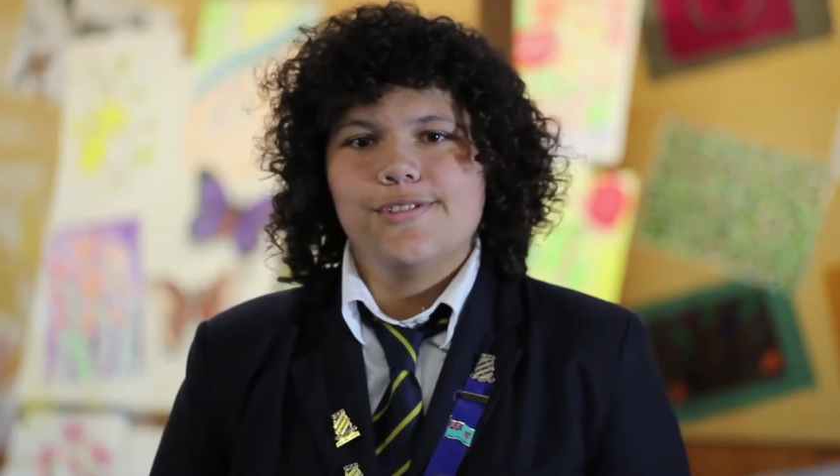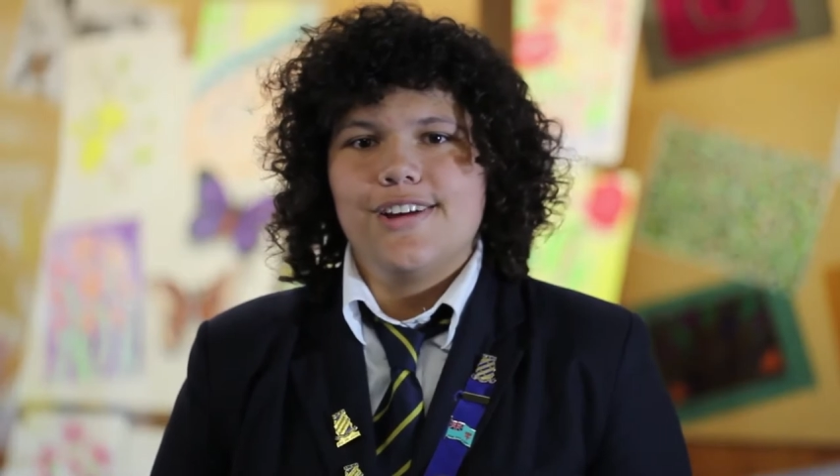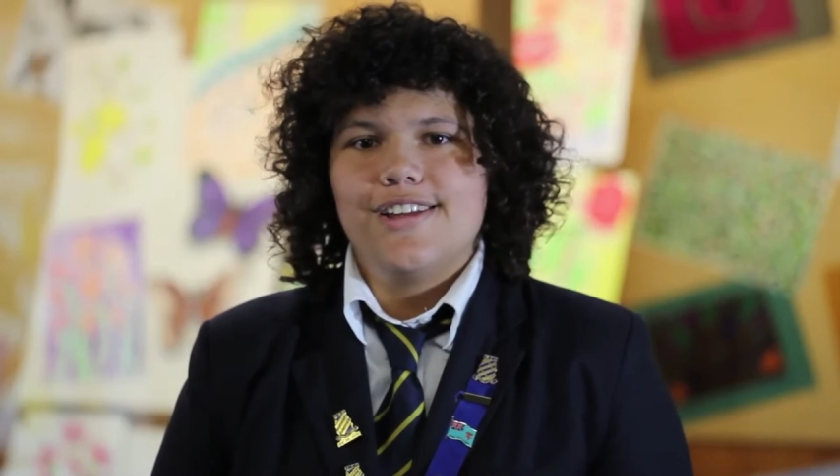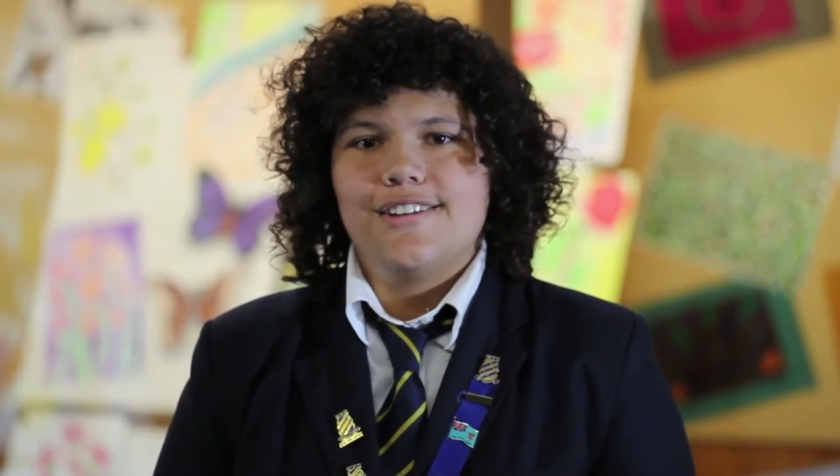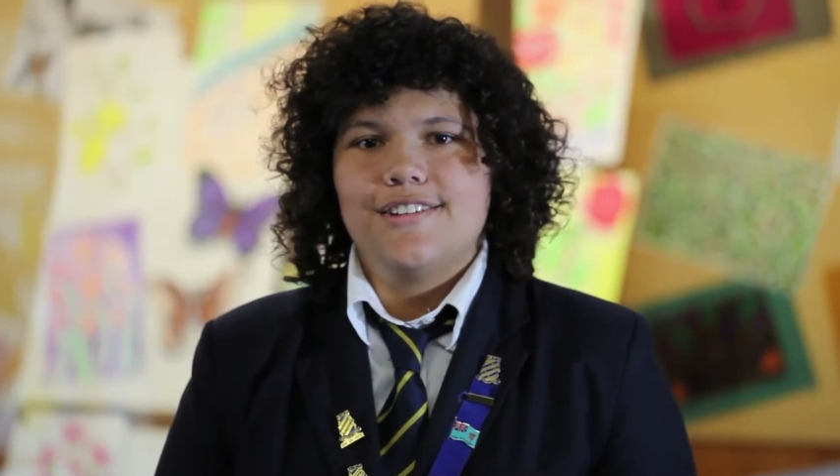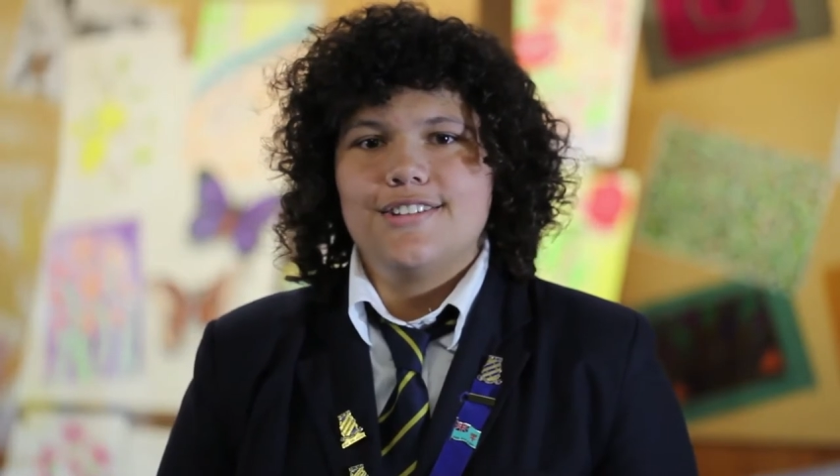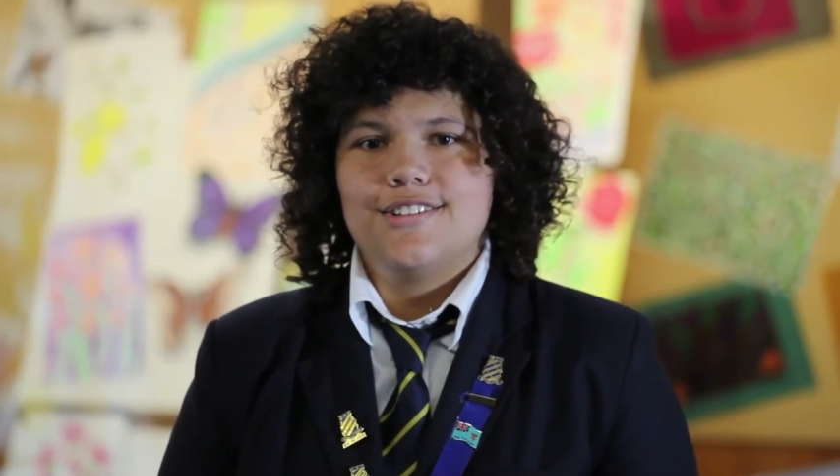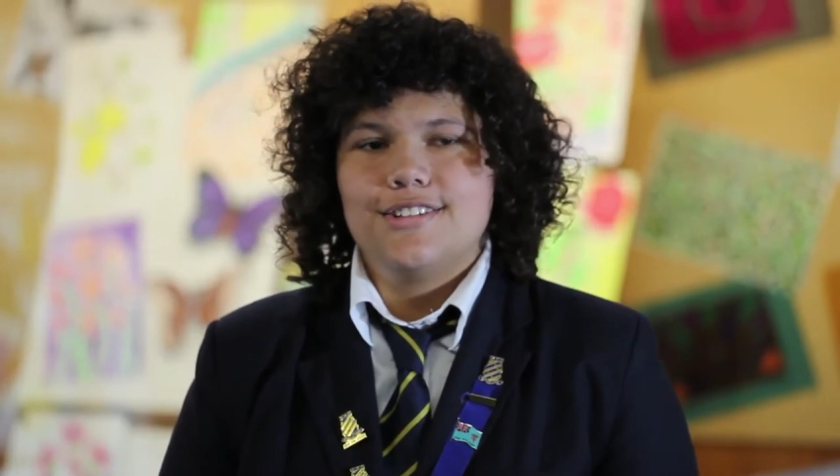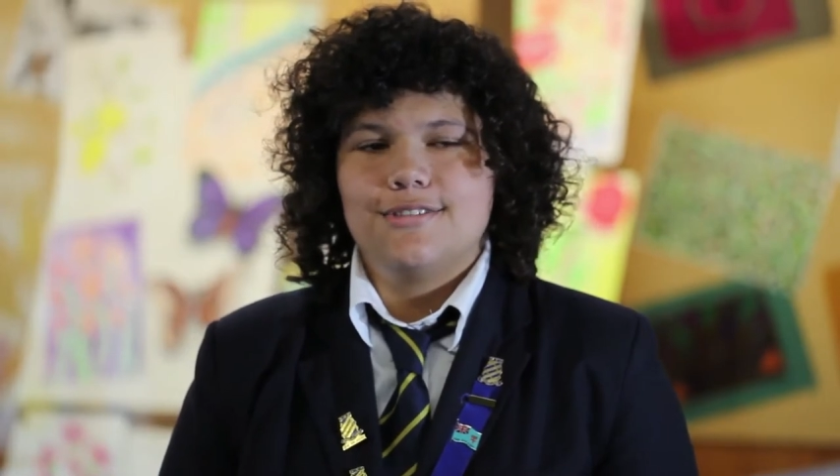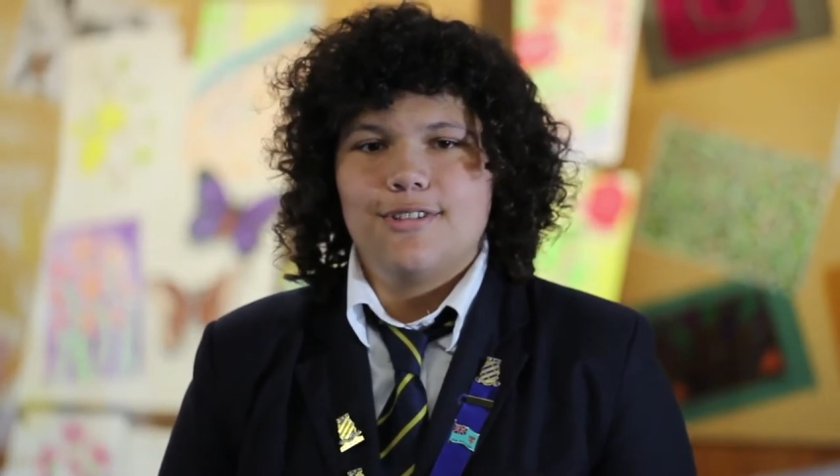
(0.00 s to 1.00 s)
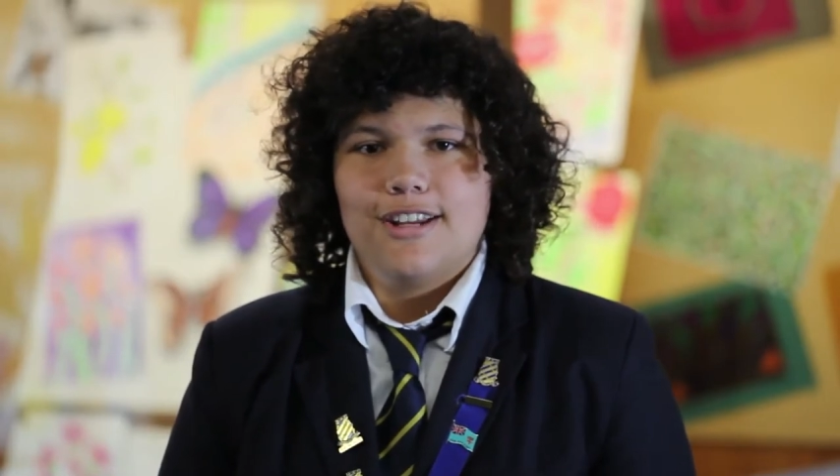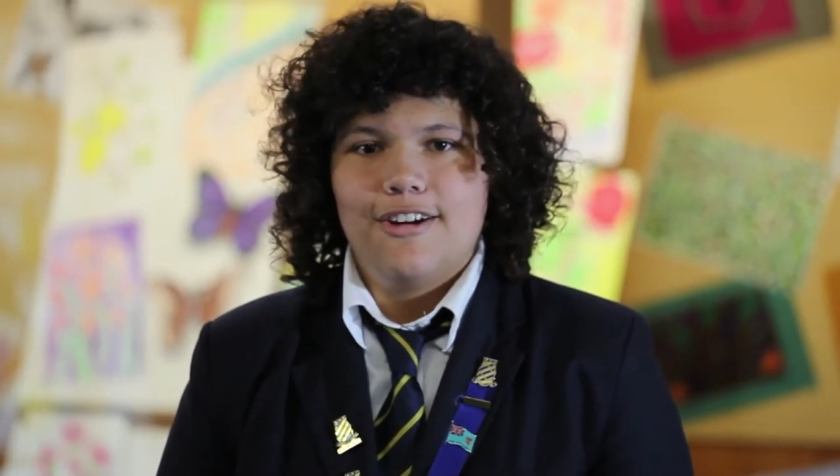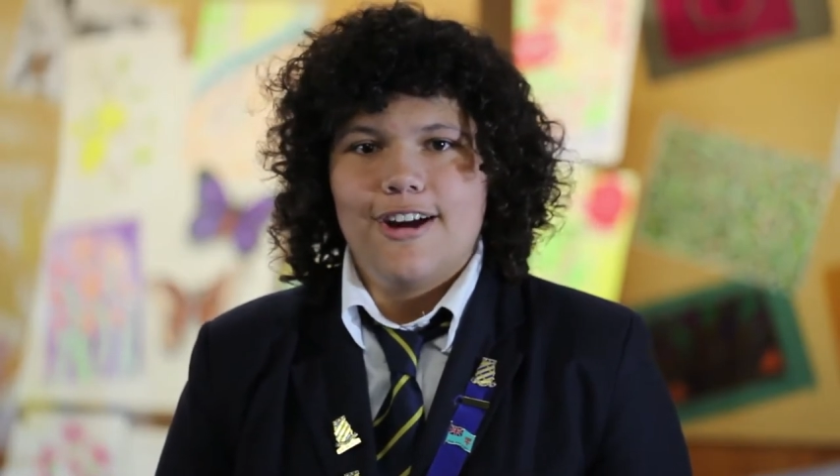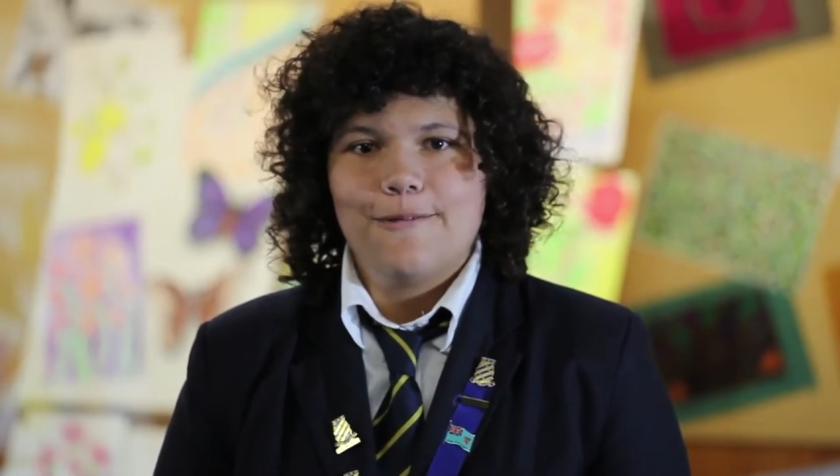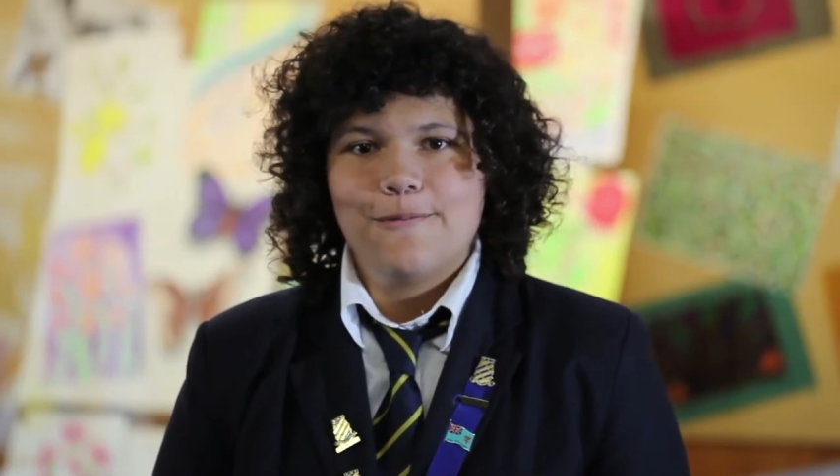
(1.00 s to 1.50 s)
and it's just really
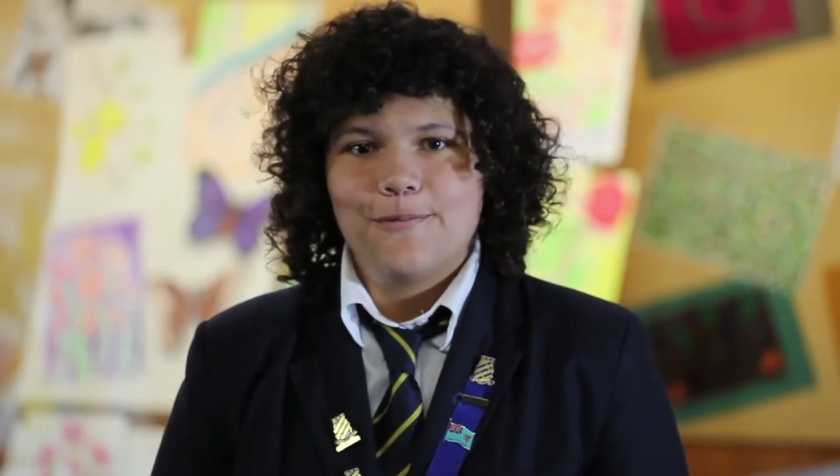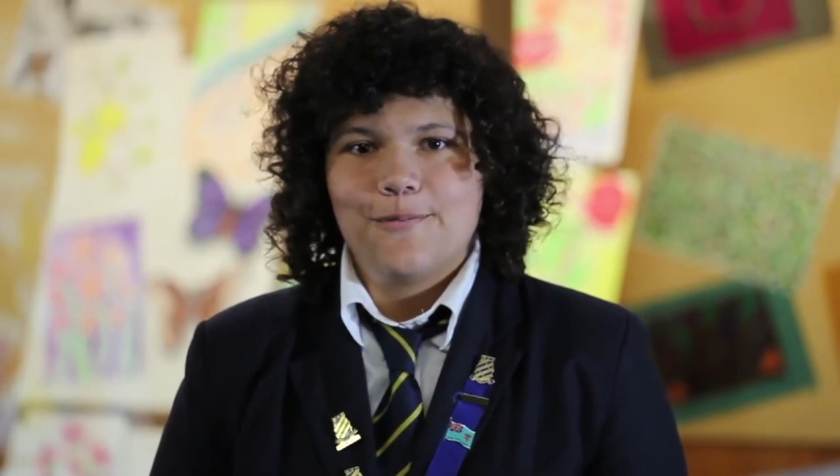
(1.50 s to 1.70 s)
great.